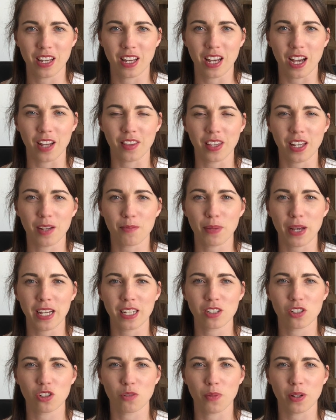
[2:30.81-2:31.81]
And that paint
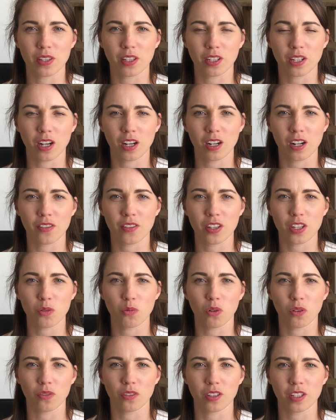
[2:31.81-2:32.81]
should be the colour that you
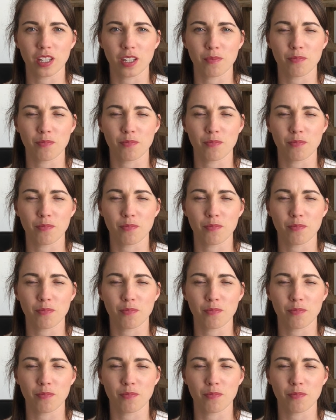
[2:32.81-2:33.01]
want the